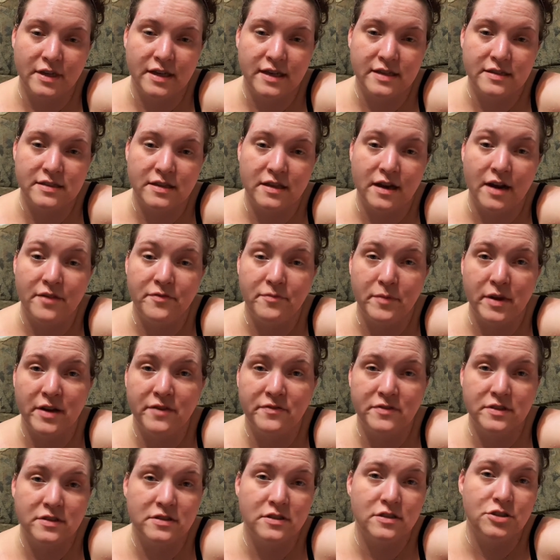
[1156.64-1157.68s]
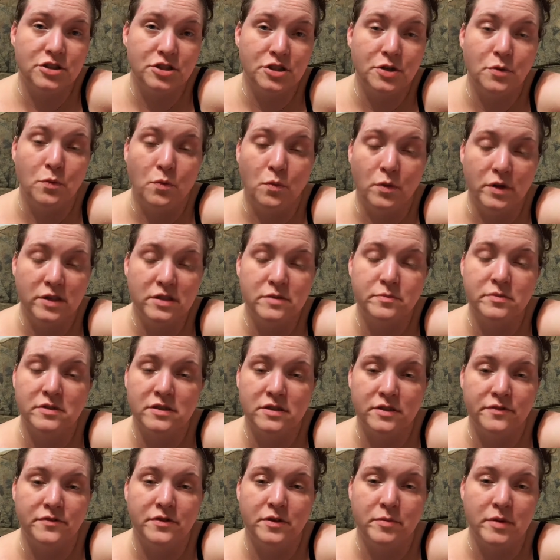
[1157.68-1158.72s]
like I said, I've manifested shit with
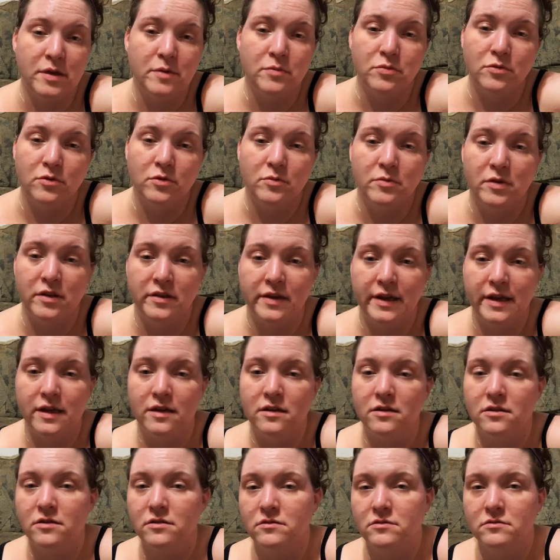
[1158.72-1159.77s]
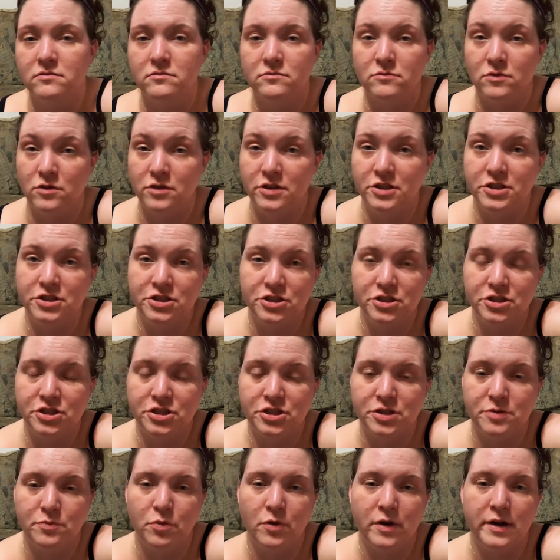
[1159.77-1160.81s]
specific people, but like,
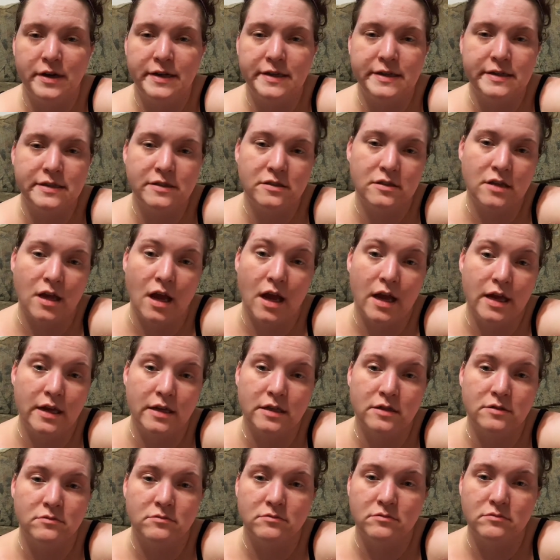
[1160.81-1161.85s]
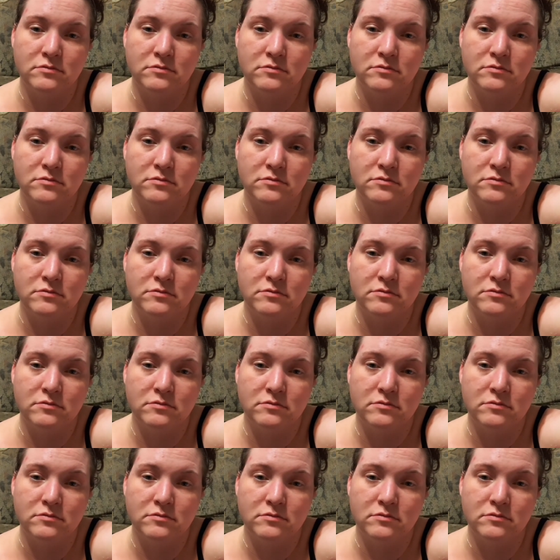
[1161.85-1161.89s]
relationship-wise, I